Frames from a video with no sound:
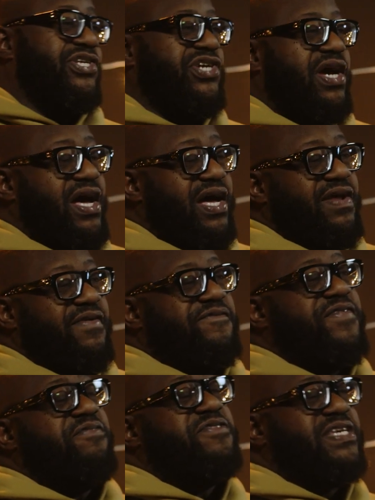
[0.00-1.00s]
John
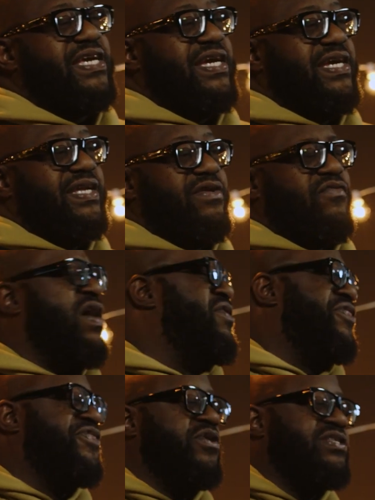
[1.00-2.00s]
15, around
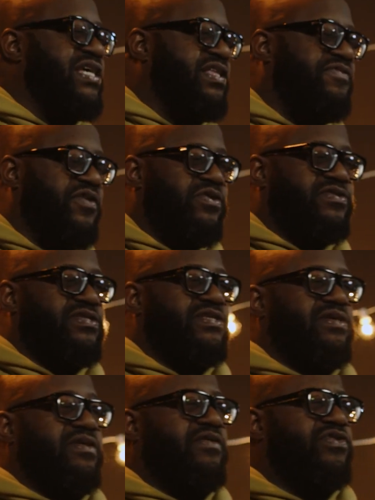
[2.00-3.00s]
the 13th verse,
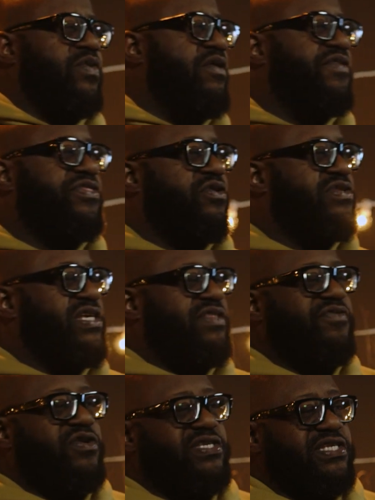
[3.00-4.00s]
12 and 13th
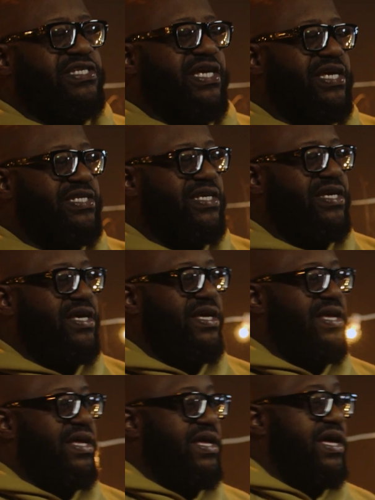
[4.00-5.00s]
verse, he says,
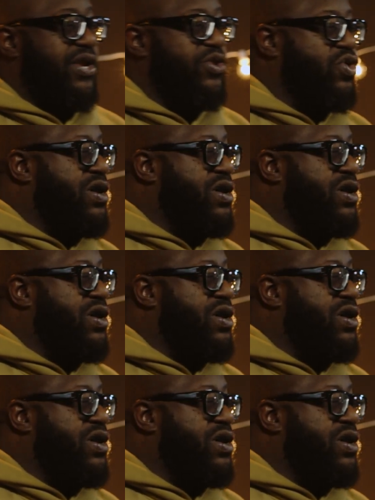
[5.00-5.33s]
a new